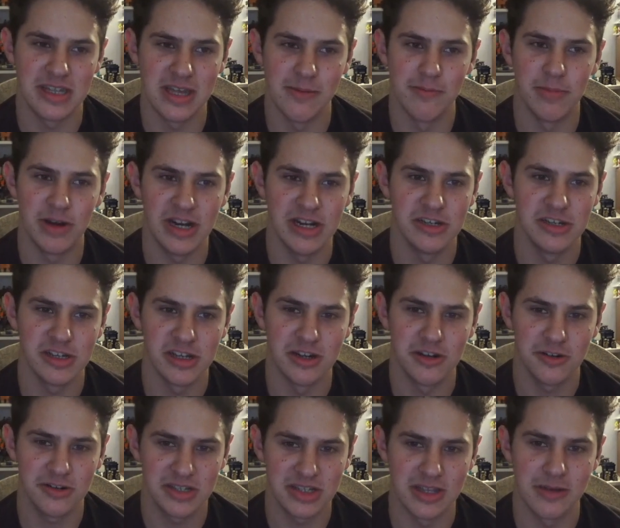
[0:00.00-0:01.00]
the butt
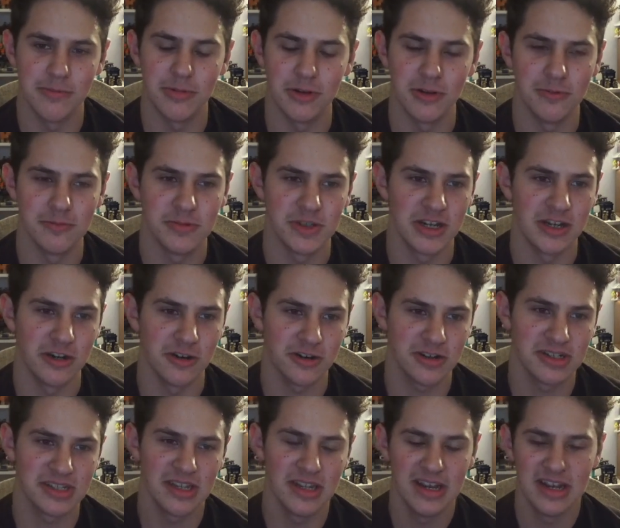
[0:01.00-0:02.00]
jokes, the poop
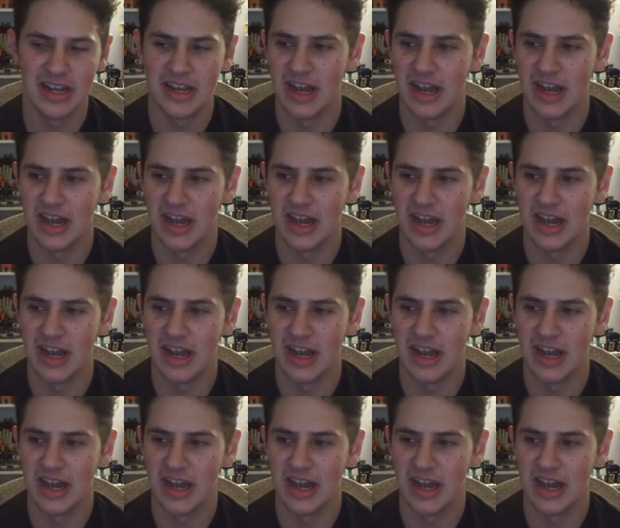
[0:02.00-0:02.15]
jokes,